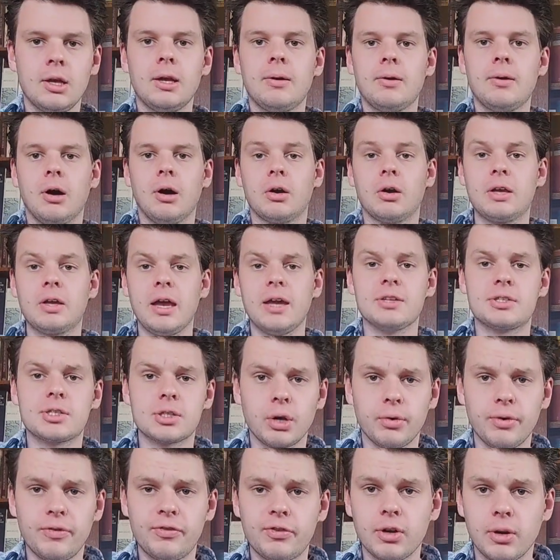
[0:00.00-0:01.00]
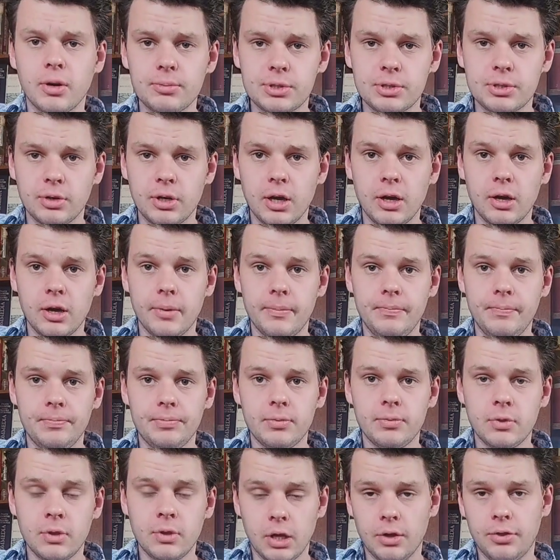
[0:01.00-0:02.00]
Okay, so we've come to
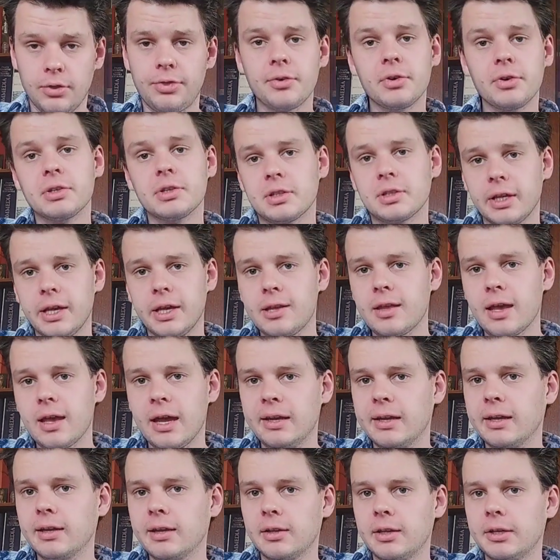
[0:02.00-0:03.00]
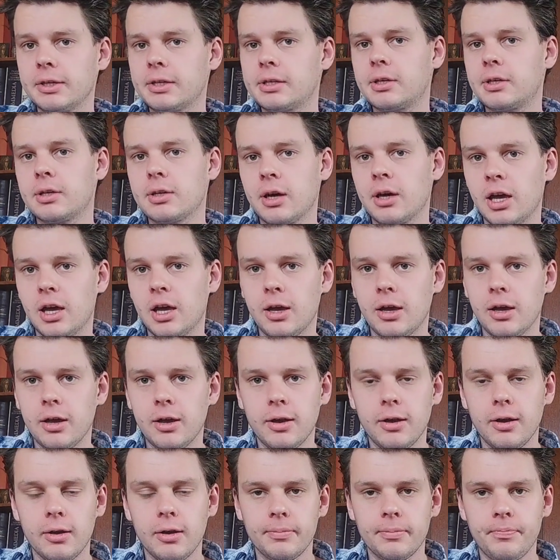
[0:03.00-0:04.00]
the third lick, the ending lick
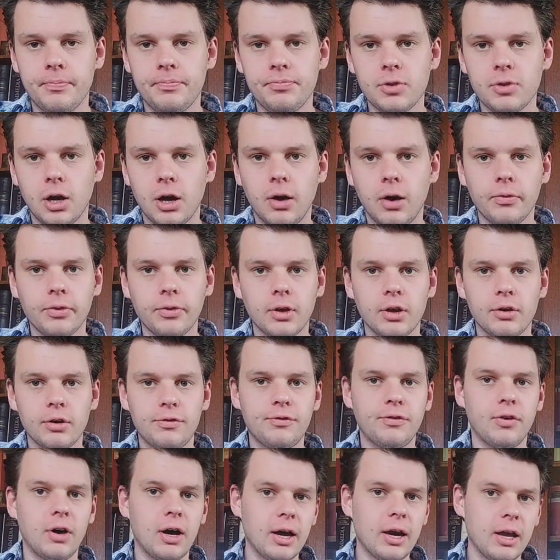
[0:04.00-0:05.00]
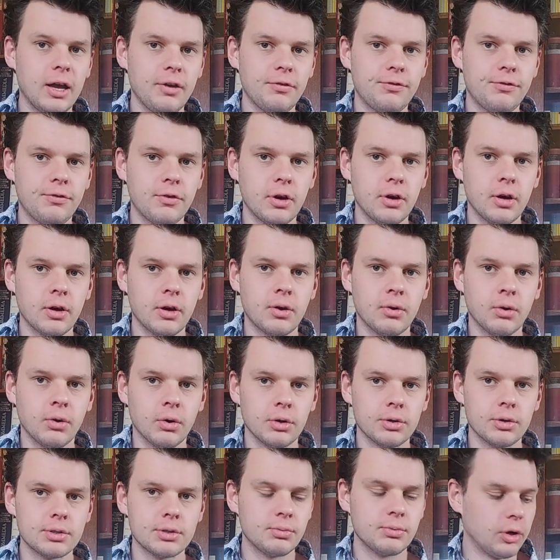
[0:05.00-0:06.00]
on the 5
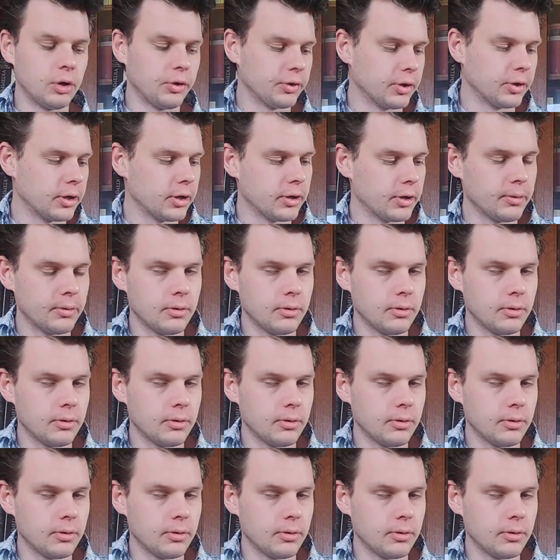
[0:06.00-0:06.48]
chords. Well, the